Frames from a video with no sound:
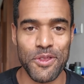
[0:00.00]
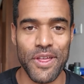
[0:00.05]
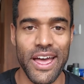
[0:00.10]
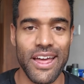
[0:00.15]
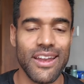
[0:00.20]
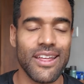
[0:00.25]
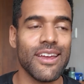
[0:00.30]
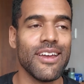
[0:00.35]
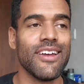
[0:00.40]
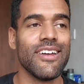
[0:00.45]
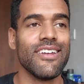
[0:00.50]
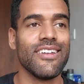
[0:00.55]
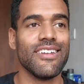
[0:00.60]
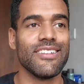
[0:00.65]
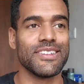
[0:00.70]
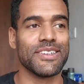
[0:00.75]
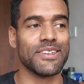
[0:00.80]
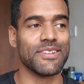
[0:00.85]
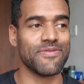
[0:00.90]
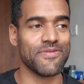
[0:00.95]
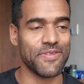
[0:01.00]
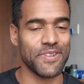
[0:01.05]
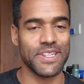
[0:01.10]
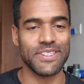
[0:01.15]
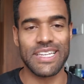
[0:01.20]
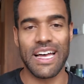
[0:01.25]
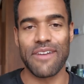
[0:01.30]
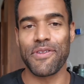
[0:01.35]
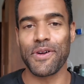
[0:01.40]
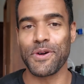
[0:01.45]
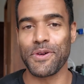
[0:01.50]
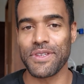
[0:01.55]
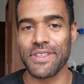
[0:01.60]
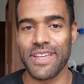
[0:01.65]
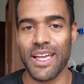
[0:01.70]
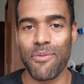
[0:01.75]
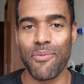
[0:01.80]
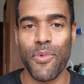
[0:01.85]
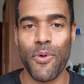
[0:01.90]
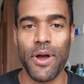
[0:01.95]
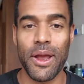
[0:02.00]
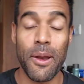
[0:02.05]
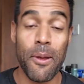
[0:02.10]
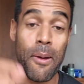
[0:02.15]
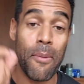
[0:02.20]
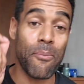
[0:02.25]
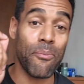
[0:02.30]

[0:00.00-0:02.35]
that as a philosophical standpoint.